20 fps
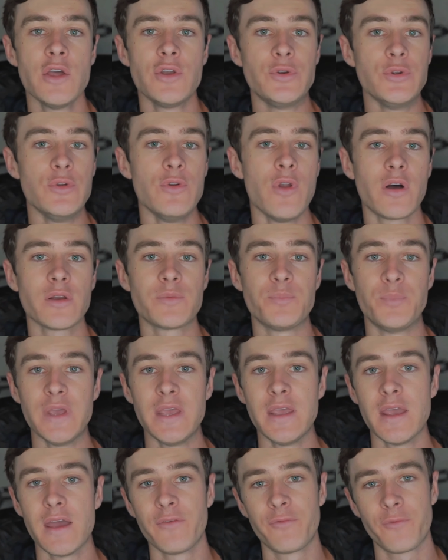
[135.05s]
do not
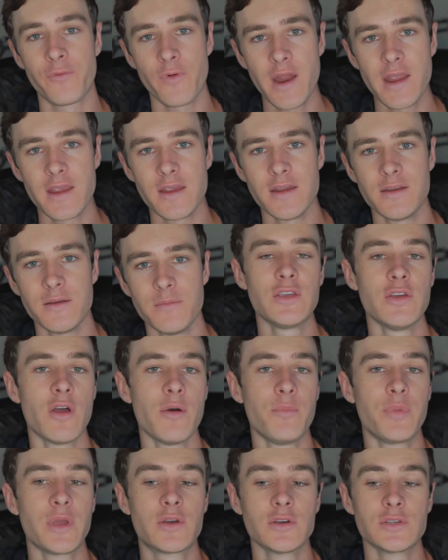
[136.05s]
be afraid, you
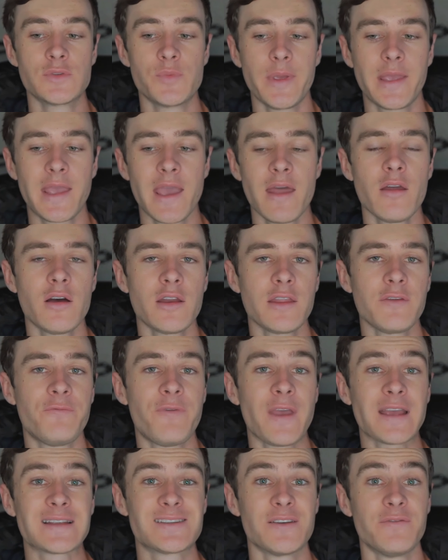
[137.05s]
know, because we cannot
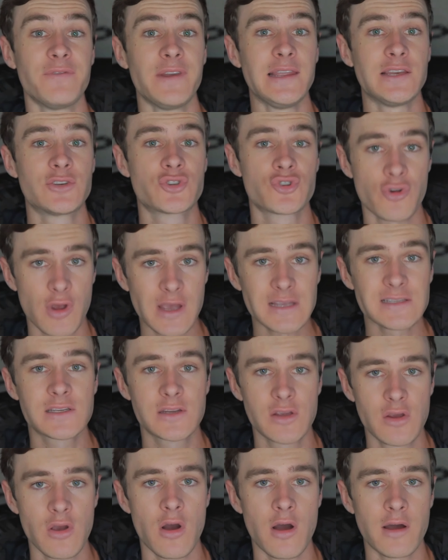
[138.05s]
effectively
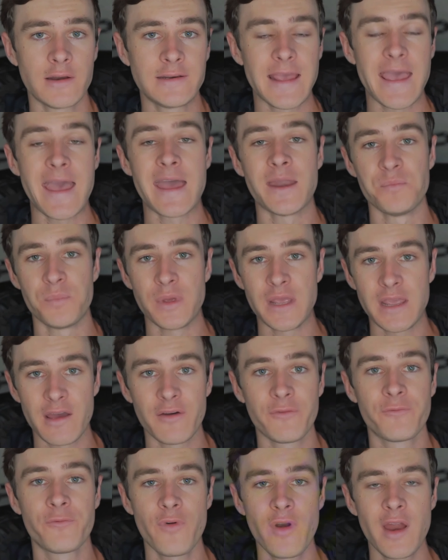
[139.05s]
trust God and be
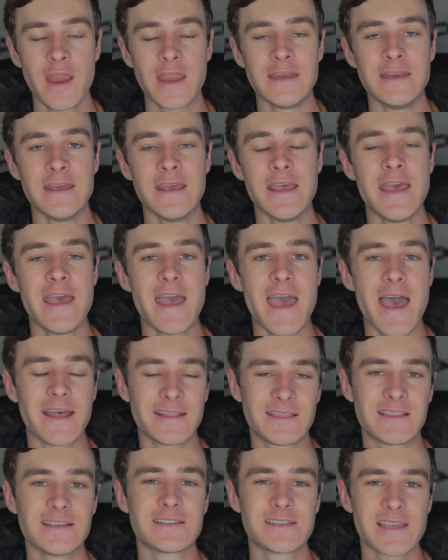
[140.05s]
afraid
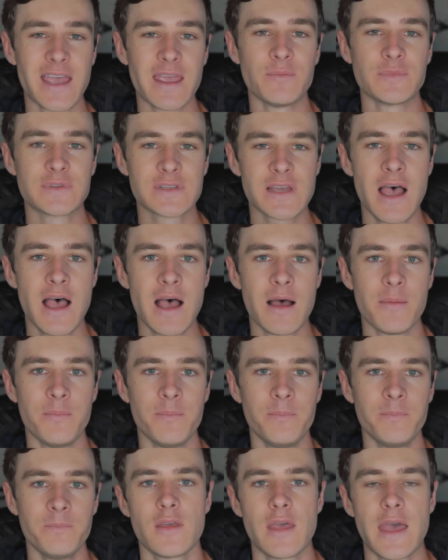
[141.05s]
at the same
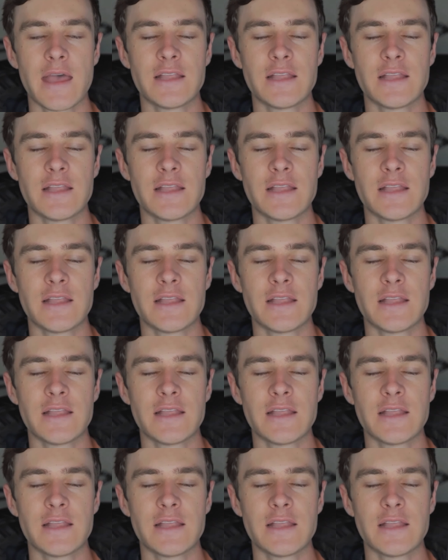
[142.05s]
time.